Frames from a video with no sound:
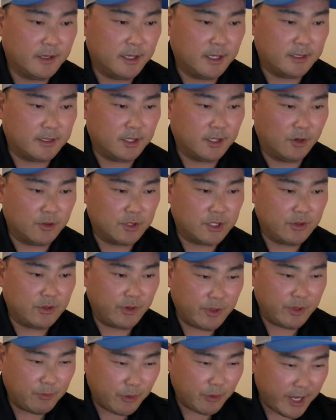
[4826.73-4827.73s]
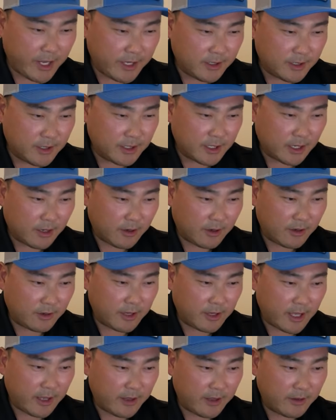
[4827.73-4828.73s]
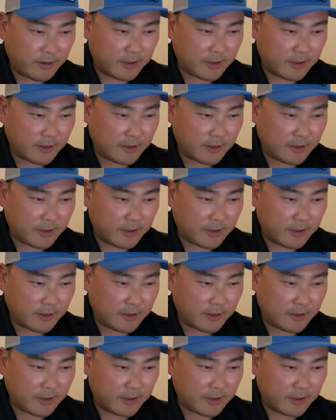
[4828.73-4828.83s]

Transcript: Is Yozuri braid good? I heard that